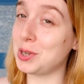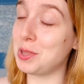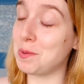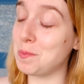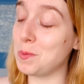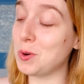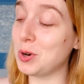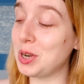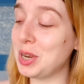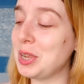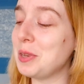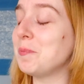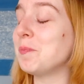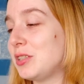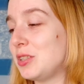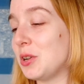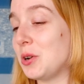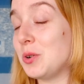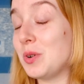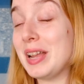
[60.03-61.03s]
in the morning.
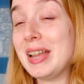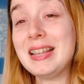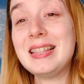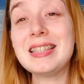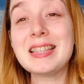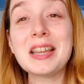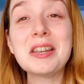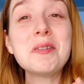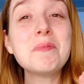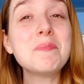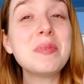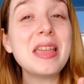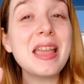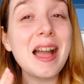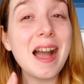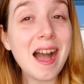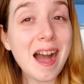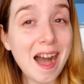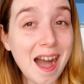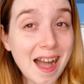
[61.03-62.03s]
So it's gonna be
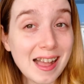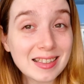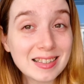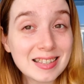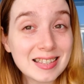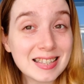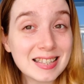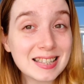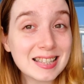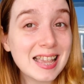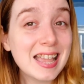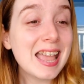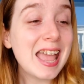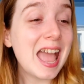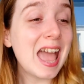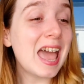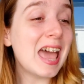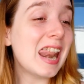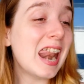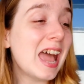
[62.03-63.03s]
hot.
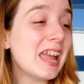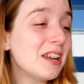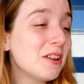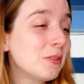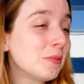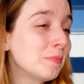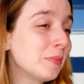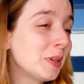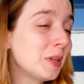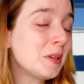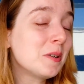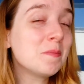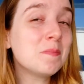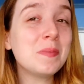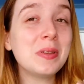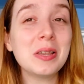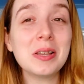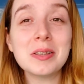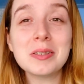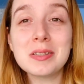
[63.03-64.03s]
And I know I'm going to
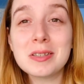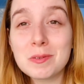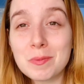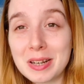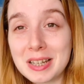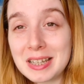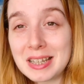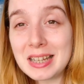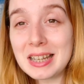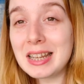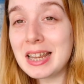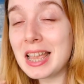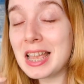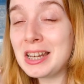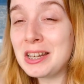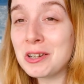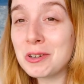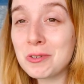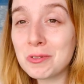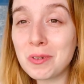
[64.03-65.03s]
be all sweaty
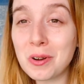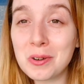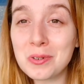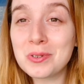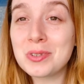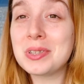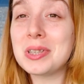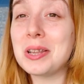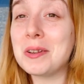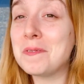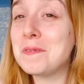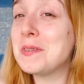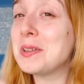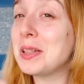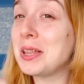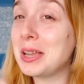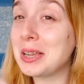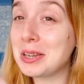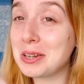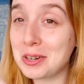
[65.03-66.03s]
and gross and
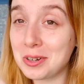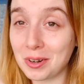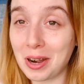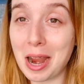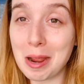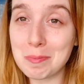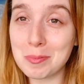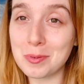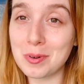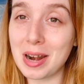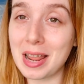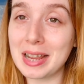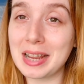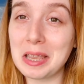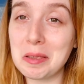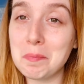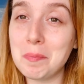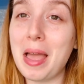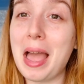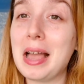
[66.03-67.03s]
feel like crap when I
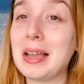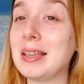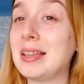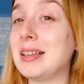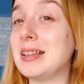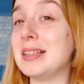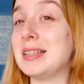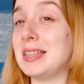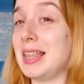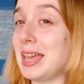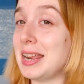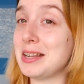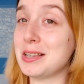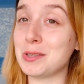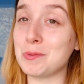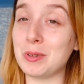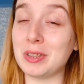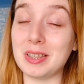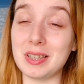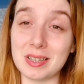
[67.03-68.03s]
get back, because that
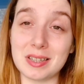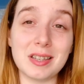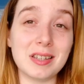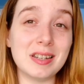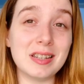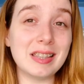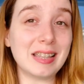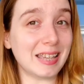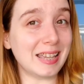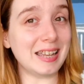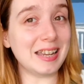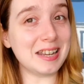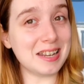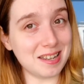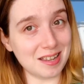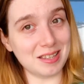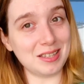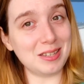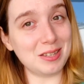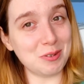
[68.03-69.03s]
is what the sun and the heat
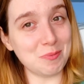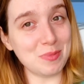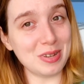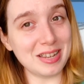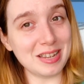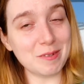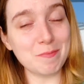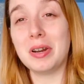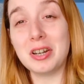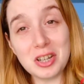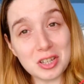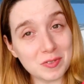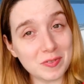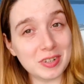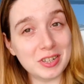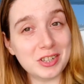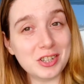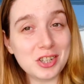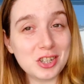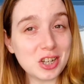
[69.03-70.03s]
does to me. But I just
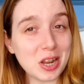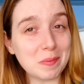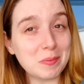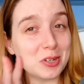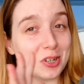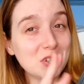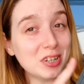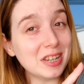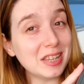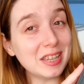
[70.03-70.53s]
finished a chapter in